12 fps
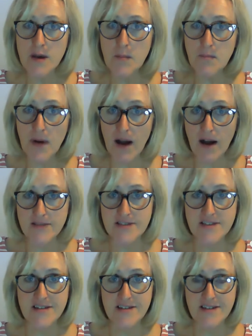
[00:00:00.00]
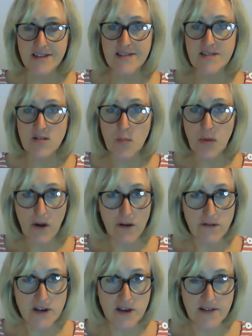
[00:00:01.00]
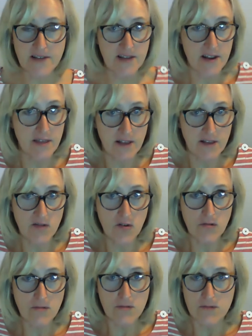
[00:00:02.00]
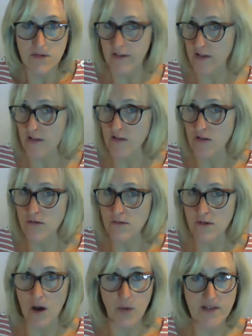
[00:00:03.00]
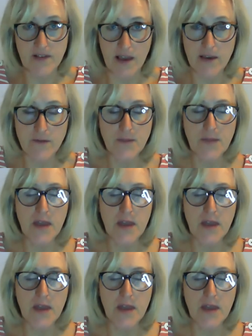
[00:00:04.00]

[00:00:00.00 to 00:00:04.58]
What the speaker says: But it still prioritizes anything that's new. Is this new? Are we safe?